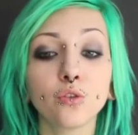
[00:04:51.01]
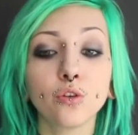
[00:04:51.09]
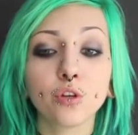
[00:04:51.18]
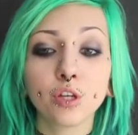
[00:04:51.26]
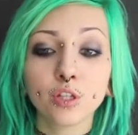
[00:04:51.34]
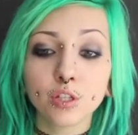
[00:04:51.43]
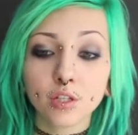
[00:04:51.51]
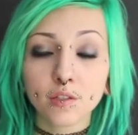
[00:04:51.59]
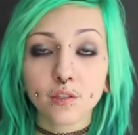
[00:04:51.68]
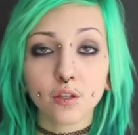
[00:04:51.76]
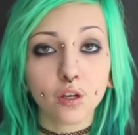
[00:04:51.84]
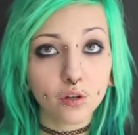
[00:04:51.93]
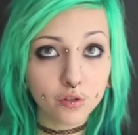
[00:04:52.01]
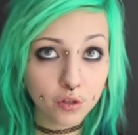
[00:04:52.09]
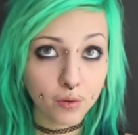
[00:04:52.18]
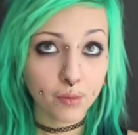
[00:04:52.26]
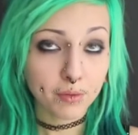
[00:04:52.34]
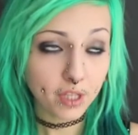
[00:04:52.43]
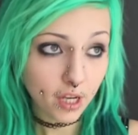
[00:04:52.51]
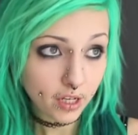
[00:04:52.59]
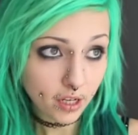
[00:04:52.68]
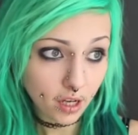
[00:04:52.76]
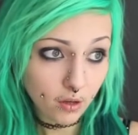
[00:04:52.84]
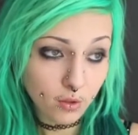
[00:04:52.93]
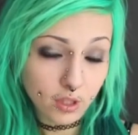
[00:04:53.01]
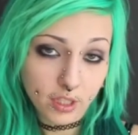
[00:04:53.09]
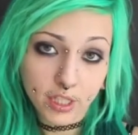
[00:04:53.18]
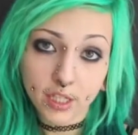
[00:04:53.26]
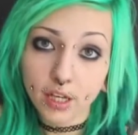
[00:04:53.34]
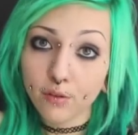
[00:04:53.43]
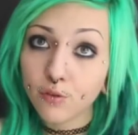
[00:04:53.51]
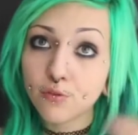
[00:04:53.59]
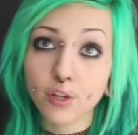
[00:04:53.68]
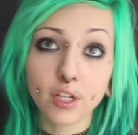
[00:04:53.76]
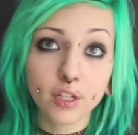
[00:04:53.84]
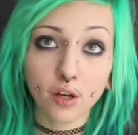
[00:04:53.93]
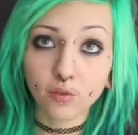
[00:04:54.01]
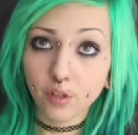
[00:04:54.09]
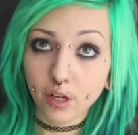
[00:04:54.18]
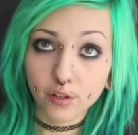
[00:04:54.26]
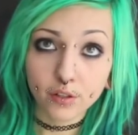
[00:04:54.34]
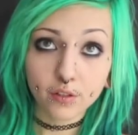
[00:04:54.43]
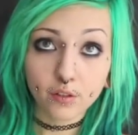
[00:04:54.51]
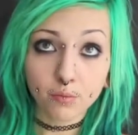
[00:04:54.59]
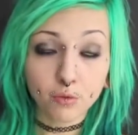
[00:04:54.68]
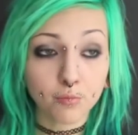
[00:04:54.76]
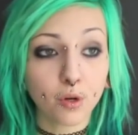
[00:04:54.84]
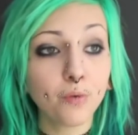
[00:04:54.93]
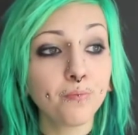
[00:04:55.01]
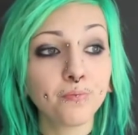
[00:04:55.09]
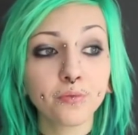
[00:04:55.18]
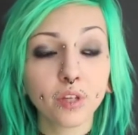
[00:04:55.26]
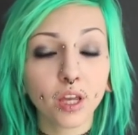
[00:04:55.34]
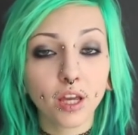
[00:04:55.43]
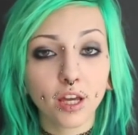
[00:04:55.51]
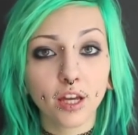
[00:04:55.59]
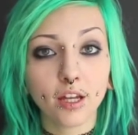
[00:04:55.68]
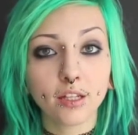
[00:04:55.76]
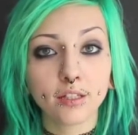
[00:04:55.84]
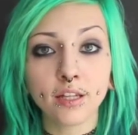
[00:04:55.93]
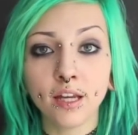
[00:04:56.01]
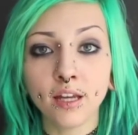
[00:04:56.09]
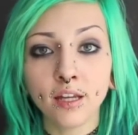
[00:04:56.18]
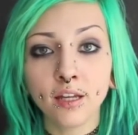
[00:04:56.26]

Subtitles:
you can just go to the website. I will link everything down there in the description bar, and